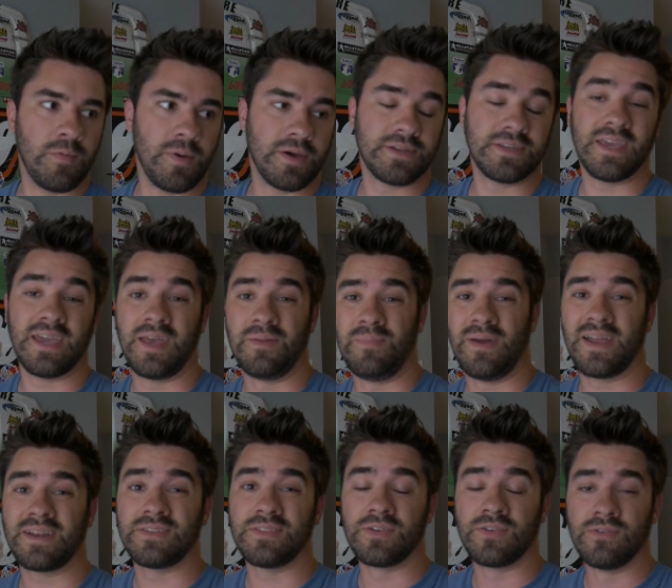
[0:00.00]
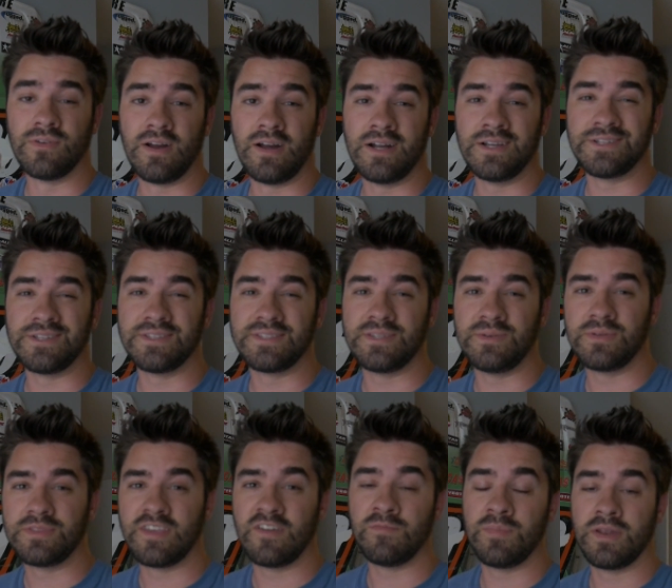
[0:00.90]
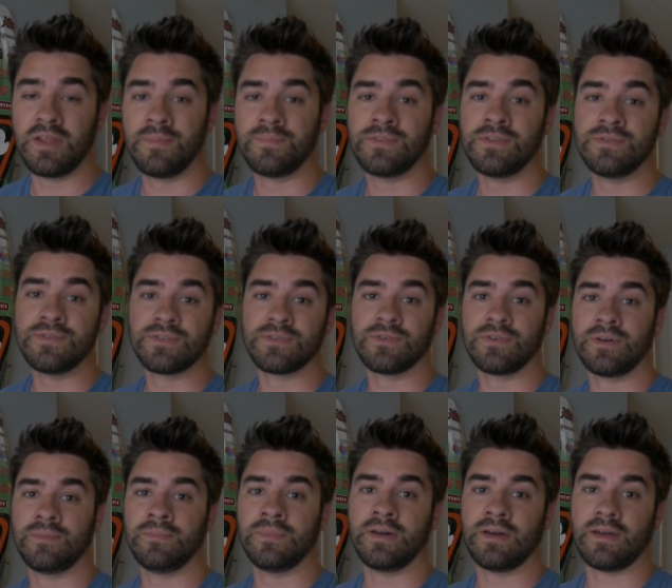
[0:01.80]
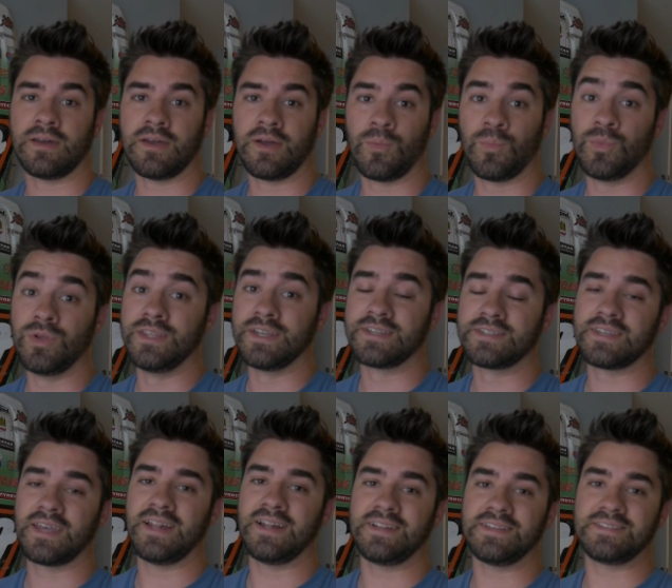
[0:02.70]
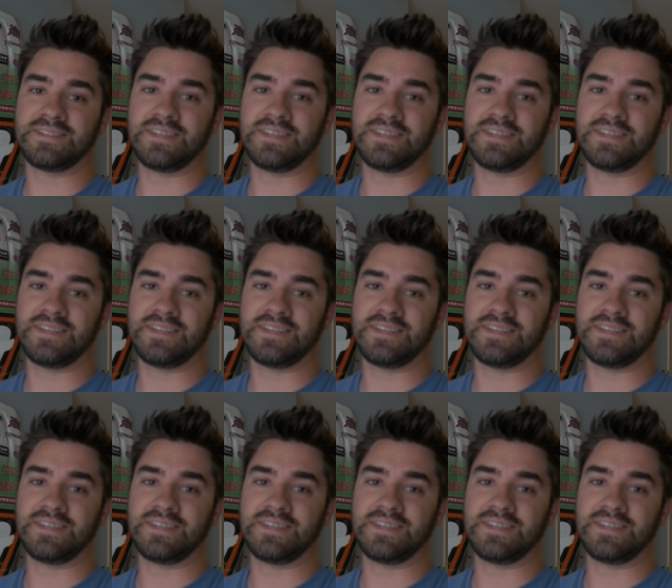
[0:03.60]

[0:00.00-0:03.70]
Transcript: I'm about to head back to the garage and see what they've been up to, so I'm, uh, I'm really excited to